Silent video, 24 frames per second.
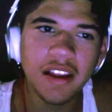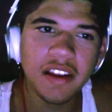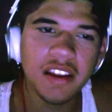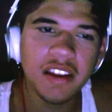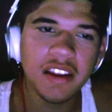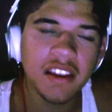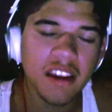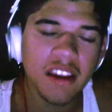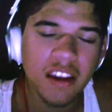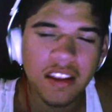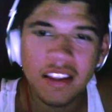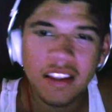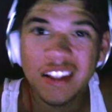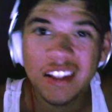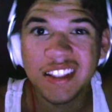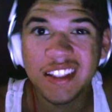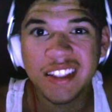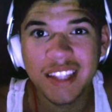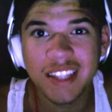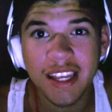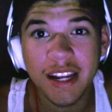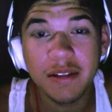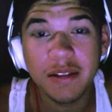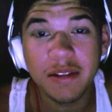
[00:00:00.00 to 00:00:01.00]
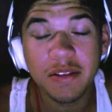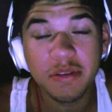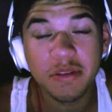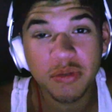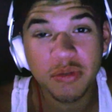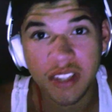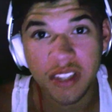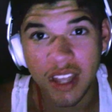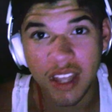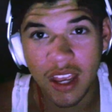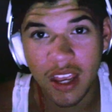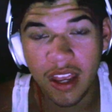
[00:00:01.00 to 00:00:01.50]
I like the
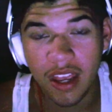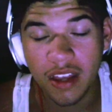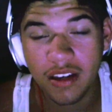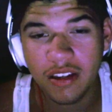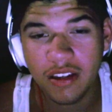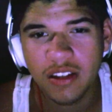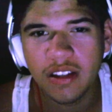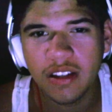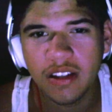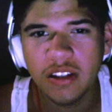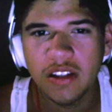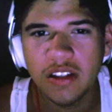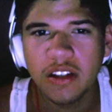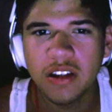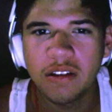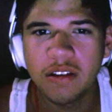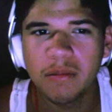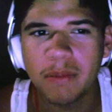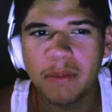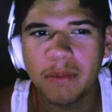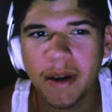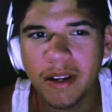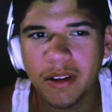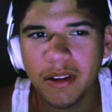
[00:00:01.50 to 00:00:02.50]
setup towards the end,